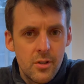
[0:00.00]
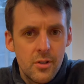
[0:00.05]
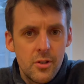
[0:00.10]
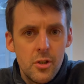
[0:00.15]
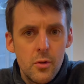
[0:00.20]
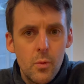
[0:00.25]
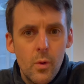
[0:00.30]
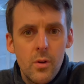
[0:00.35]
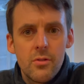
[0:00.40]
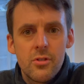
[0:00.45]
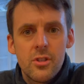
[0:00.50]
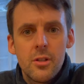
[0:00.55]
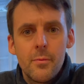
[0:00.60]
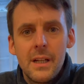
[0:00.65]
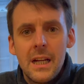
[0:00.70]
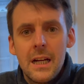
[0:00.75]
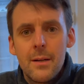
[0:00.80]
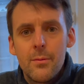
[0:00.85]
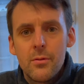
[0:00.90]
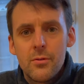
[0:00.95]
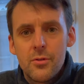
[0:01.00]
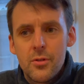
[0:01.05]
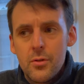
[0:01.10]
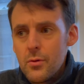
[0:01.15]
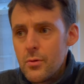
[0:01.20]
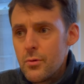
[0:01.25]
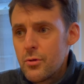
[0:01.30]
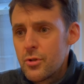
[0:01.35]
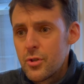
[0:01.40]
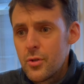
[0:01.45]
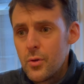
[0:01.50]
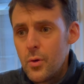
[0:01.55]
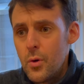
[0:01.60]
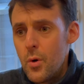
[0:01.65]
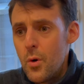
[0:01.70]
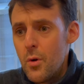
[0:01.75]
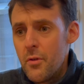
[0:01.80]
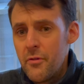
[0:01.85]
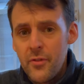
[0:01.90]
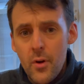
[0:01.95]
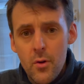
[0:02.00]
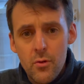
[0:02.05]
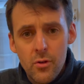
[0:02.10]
You want to be able to store phone